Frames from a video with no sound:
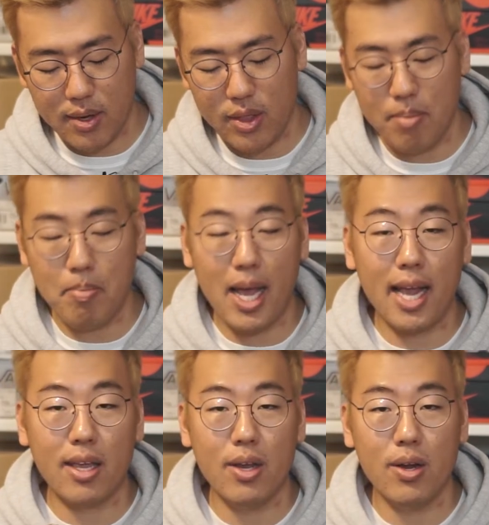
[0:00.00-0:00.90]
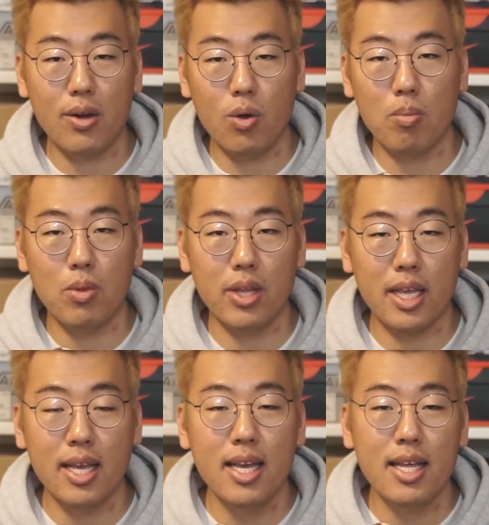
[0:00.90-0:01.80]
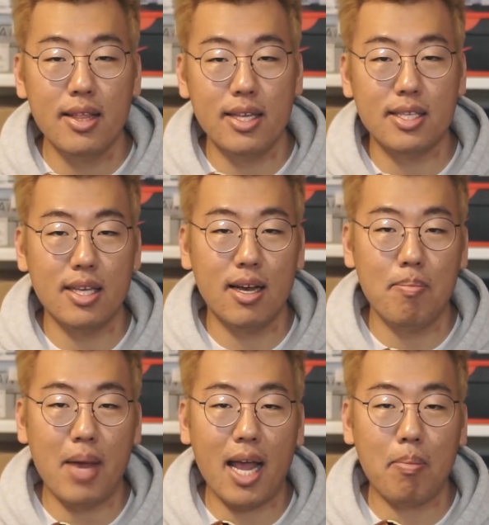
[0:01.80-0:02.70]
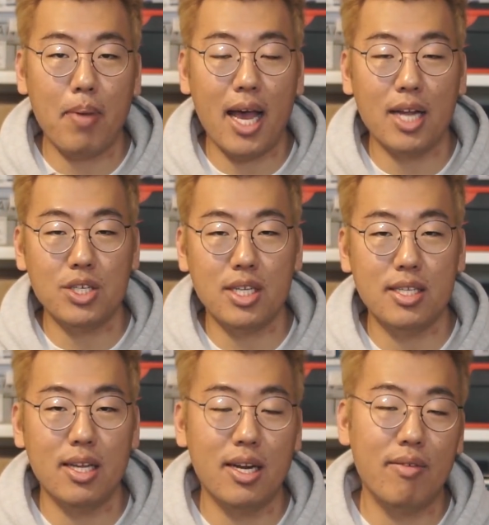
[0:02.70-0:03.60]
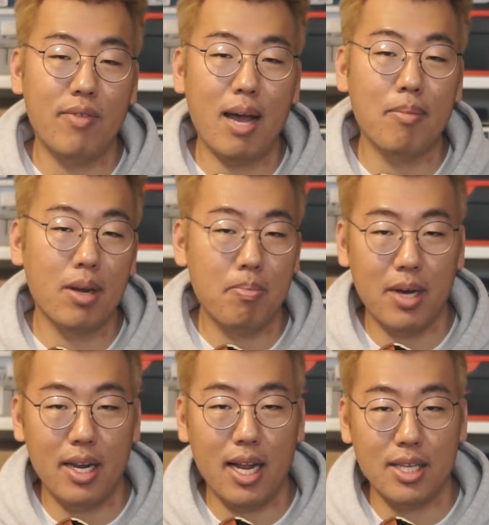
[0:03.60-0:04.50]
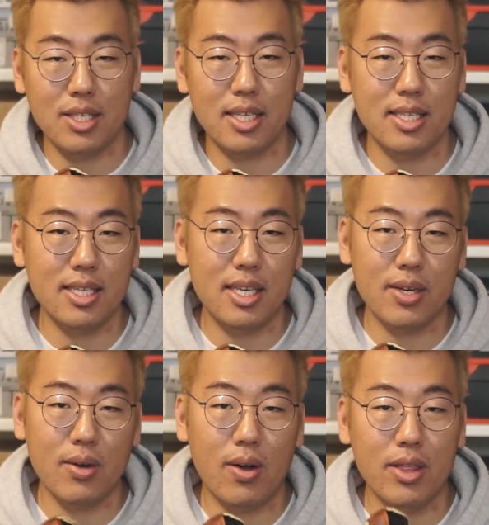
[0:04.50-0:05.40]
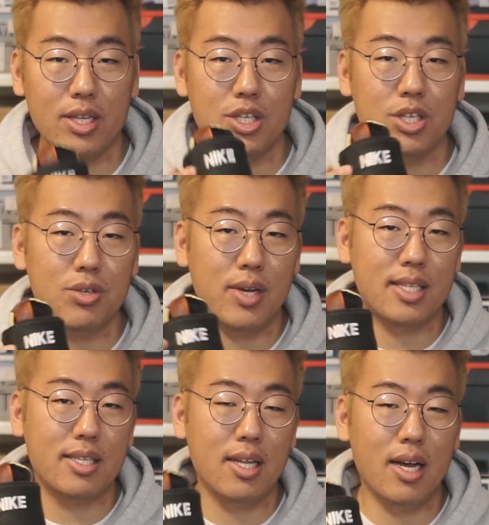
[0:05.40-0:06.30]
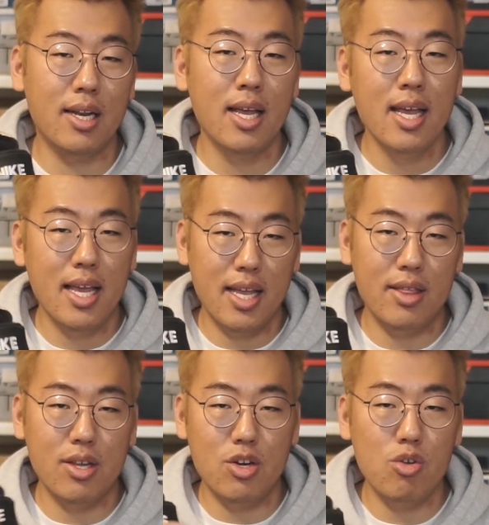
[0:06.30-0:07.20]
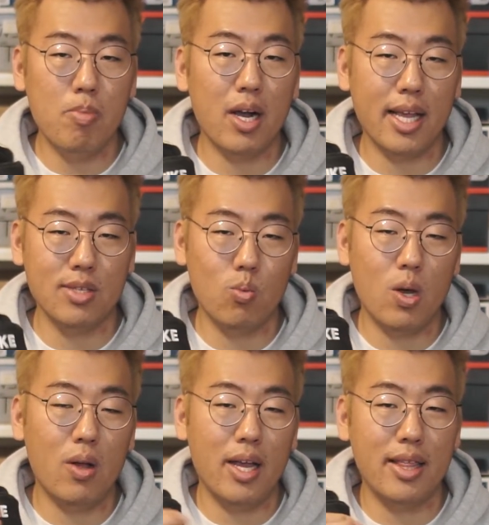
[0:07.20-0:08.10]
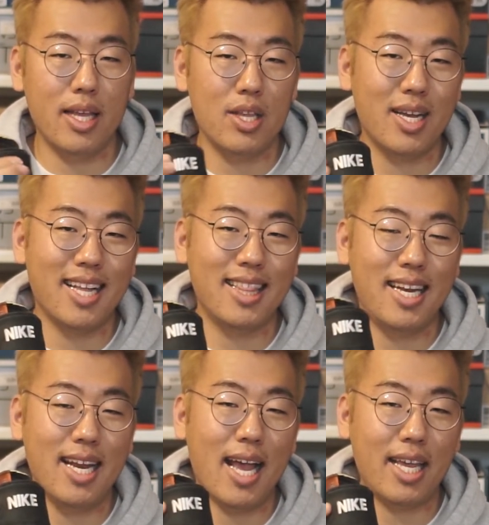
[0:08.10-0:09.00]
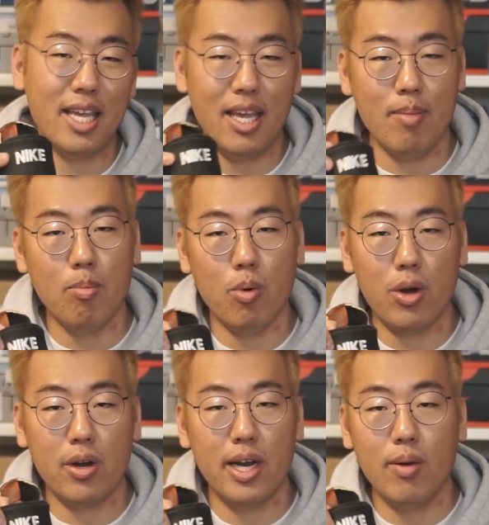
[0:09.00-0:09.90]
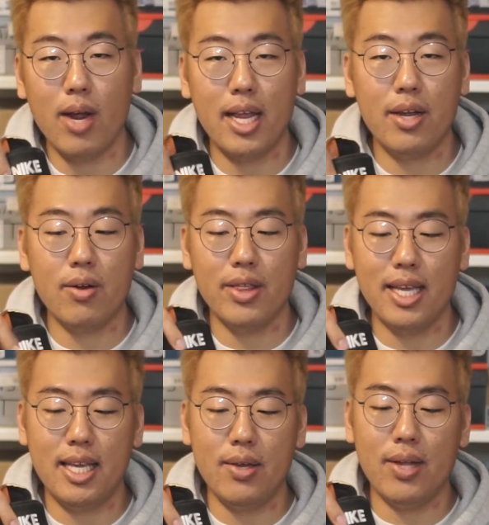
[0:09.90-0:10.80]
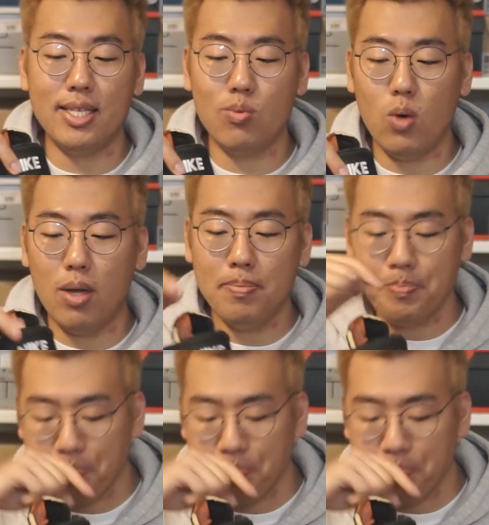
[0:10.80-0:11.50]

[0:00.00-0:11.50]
on the back here, normally this back patch is done in fabric, but as you can see here on this shoe, it's done in the nubuck as well. And then you got the Nike embroidery right here on the heel as well.